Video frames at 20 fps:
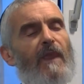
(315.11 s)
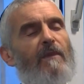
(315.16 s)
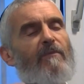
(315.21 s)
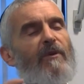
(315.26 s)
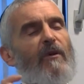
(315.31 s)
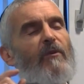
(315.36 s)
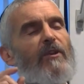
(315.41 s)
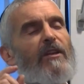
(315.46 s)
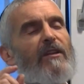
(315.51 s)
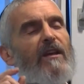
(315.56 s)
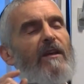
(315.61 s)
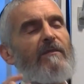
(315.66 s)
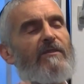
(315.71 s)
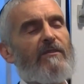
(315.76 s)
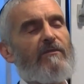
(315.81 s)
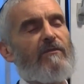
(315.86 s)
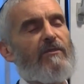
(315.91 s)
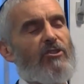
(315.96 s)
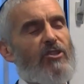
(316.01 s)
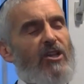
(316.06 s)
But when it comes
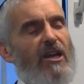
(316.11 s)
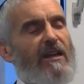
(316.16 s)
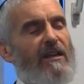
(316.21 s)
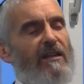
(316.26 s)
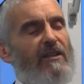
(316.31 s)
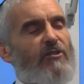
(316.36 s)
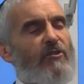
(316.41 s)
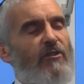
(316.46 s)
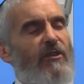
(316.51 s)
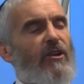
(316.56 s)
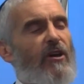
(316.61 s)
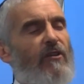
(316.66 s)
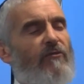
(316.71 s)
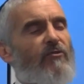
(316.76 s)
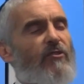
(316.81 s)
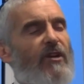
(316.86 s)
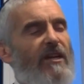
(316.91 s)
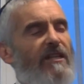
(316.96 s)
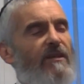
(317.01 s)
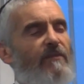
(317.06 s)
to a child, you can
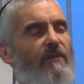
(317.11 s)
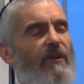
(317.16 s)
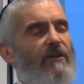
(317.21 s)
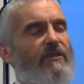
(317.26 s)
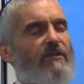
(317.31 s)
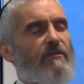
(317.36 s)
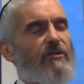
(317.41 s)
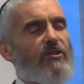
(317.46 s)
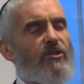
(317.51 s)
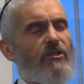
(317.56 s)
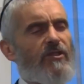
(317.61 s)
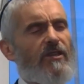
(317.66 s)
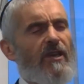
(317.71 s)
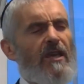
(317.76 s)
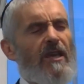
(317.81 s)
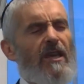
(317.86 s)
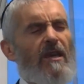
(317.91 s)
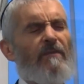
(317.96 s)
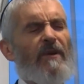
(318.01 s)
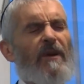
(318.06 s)
override the parents' wishes.
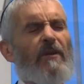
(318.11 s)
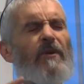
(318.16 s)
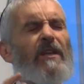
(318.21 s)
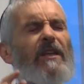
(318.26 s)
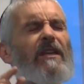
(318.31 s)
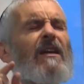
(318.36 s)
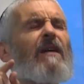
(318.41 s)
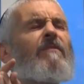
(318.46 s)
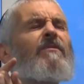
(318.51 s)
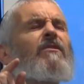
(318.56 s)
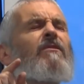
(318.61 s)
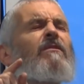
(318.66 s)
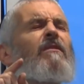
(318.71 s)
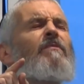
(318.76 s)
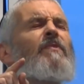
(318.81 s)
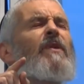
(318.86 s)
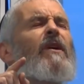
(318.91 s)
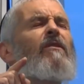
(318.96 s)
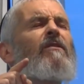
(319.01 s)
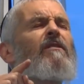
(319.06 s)
But when it comes to the
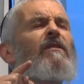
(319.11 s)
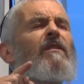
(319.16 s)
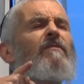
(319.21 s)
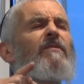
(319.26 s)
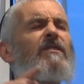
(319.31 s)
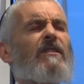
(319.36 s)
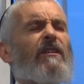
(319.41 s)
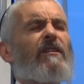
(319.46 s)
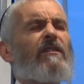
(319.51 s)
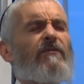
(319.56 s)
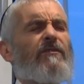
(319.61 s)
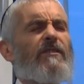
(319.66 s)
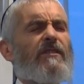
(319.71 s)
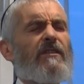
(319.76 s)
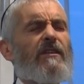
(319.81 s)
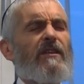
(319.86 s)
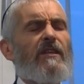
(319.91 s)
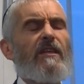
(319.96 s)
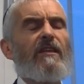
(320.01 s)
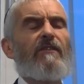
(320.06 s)
parent
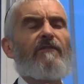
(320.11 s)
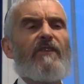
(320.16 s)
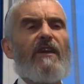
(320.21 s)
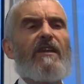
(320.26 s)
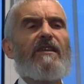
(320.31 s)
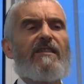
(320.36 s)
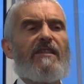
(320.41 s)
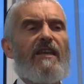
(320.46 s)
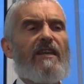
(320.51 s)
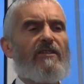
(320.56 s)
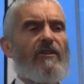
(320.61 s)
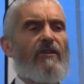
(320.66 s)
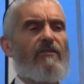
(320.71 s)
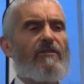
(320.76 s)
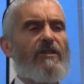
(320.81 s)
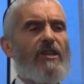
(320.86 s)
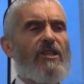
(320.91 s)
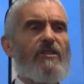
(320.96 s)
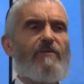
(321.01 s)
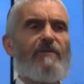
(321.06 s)
themselves, if they say,
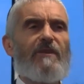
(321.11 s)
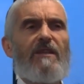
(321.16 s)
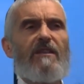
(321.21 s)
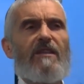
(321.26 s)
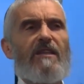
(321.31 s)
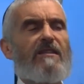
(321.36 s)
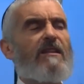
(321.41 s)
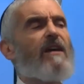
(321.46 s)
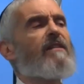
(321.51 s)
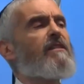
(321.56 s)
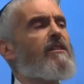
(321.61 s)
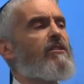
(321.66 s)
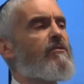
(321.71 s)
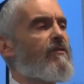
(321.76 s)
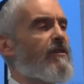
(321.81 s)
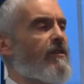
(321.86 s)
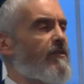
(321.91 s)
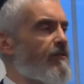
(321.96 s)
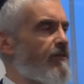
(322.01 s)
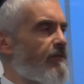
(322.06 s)
don't touch me, there's nothing you
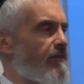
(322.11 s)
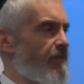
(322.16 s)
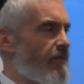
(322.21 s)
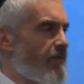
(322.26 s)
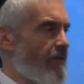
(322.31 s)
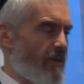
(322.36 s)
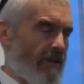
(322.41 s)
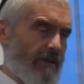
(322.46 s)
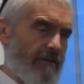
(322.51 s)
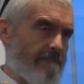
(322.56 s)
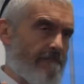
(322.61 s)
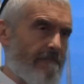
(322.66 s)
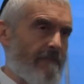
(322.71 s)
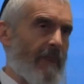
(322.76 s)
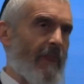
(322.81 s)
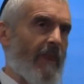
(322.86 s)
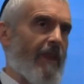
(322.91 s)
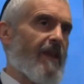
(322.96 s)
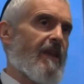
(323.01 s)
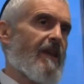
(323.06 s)
can do.
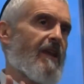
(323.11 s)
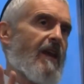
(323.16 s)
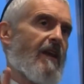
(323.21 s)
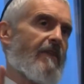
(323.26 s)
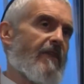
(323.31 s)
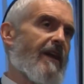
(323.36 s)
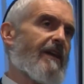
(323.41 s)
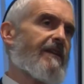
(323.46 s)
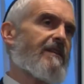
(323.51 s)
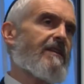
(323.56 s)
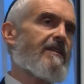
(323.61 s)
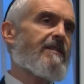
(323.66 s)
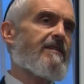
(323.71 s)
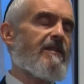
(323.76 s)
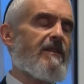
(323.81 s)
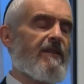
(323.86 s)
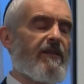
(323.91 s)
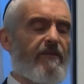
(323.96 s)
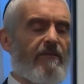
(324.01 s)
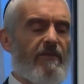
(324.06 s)
And that is
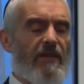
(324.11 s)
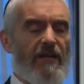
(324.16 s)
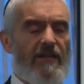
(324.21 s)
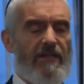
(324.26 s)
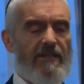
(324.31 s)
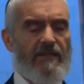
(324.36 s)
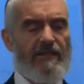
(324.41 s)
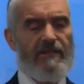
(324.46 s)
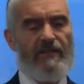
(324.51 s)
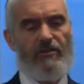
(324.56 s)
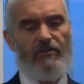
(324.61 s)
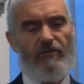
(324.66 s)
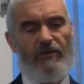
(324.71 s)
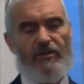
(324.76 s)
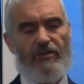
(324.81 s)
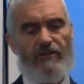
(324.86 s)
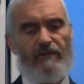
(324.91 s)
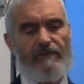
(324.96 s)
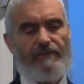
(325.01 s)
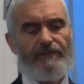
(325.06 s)
the
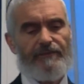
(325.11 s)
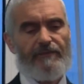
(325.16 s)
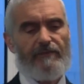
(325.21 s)
situation.